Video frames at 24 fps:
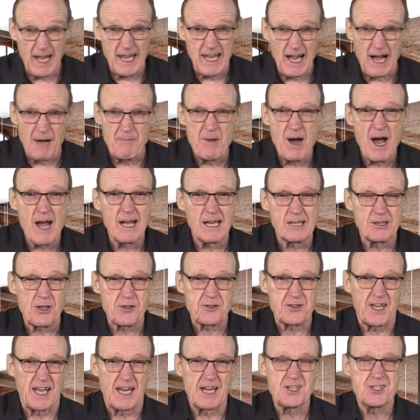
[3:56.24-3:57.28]
among other
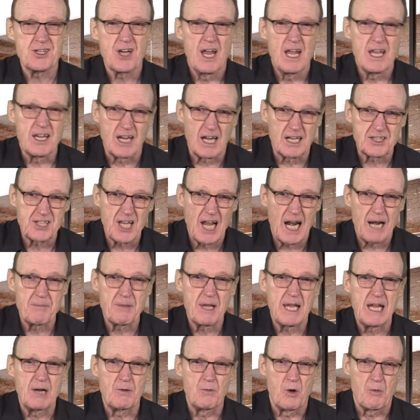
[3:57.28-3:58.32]
things, you got to tell them
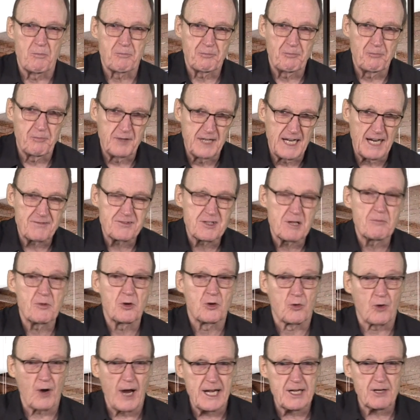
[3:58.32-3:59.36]
it will give them
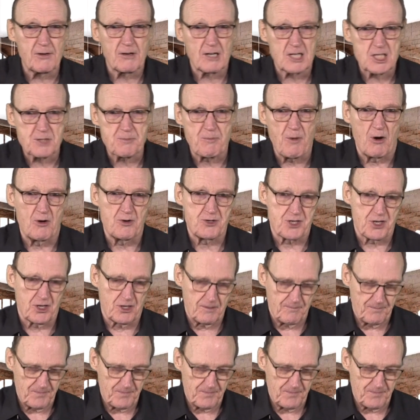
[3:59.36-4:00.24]
greater exposure.